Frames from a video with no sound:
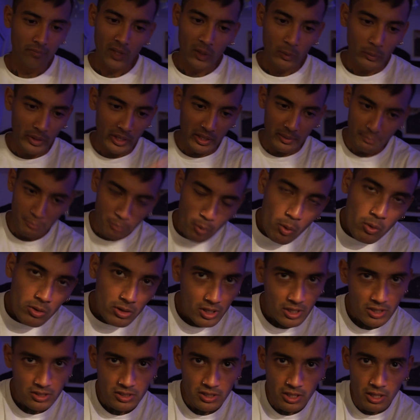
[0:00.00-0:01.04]
when he poured
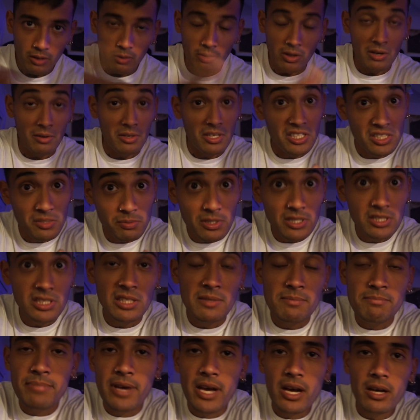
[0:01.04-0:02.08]
on
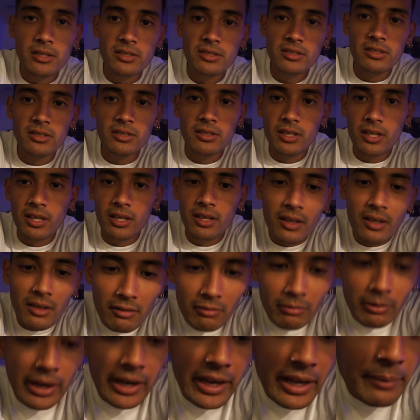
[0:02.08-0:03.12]
especially belts,
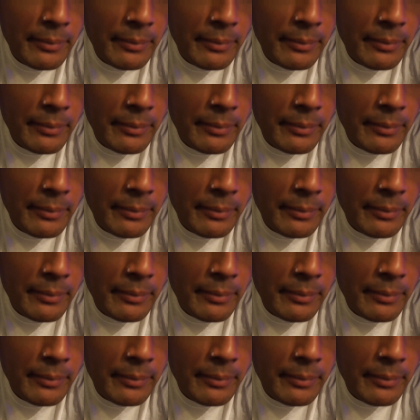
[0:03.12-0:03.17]
right?